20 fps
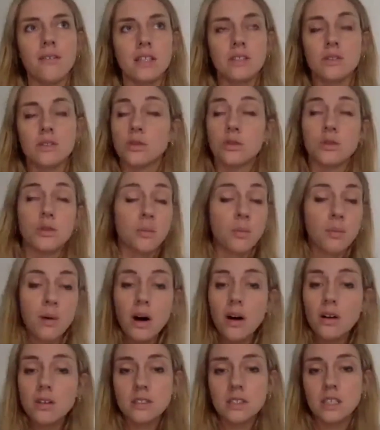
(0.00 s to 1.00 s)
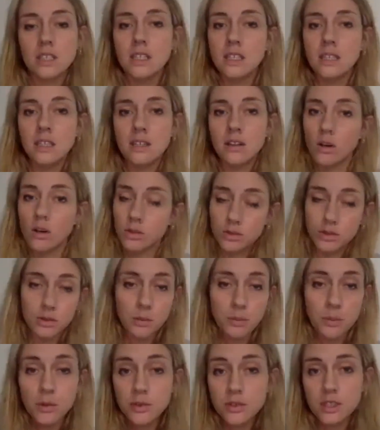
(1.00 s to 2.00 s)
It's also the posing, also the
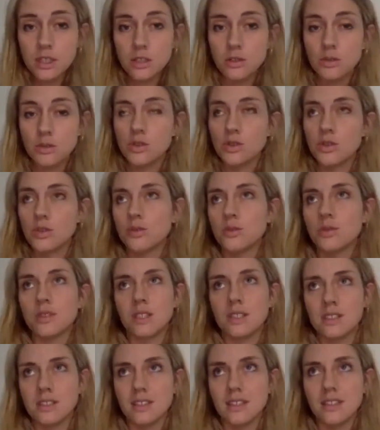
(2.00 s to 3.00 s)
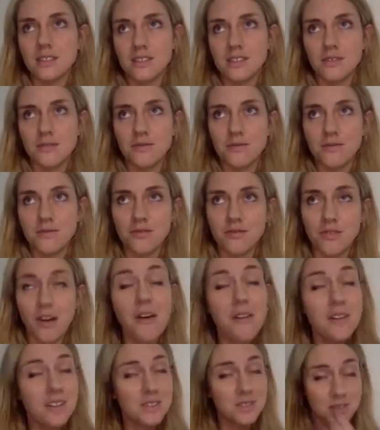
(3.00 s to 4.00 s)
music you choose. It's, it's a
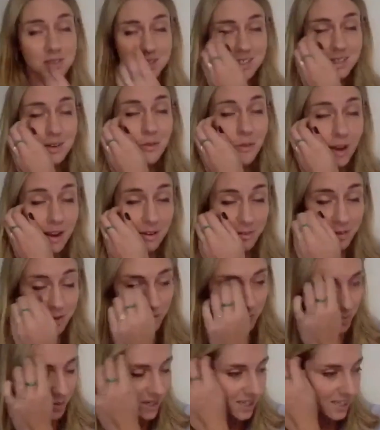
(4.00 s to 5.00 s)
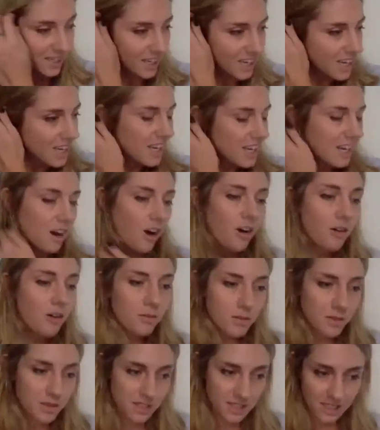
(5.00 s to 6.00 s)
very interesting way of competing.
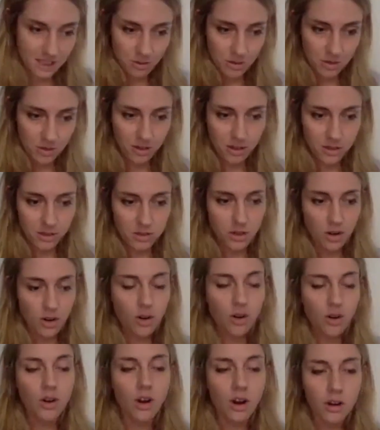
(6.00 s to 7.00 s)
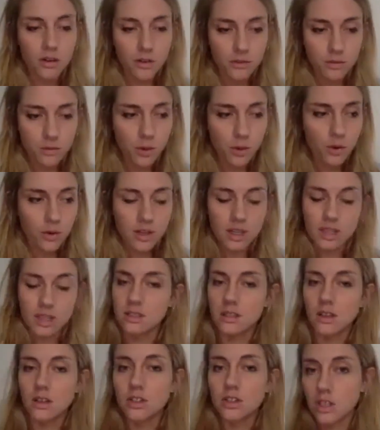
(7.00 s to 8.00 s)
Obviously, it requires a lot of work.
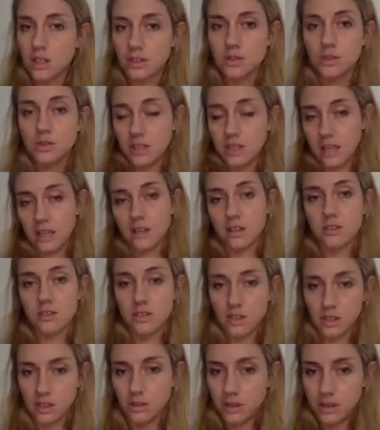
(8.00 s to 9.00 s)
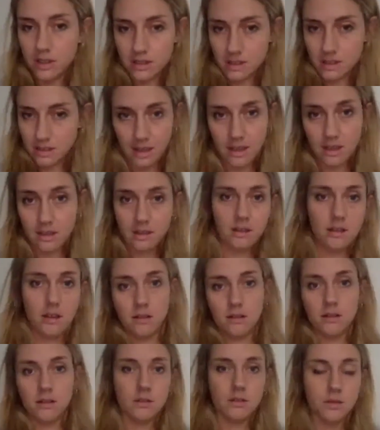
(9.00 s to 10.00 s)
It's not just you take steroids and then uh,
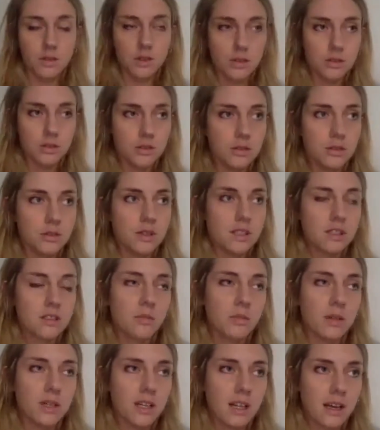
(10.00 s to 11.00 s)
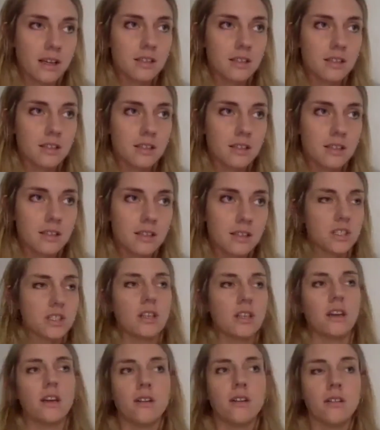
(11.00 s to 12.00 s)
you, you end up being like
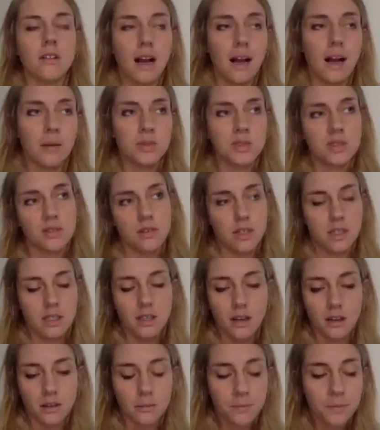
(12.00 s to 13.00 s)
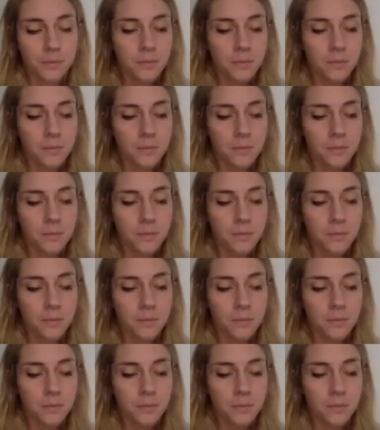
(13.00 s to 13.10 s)
Schwarzenegger. Absolutely not.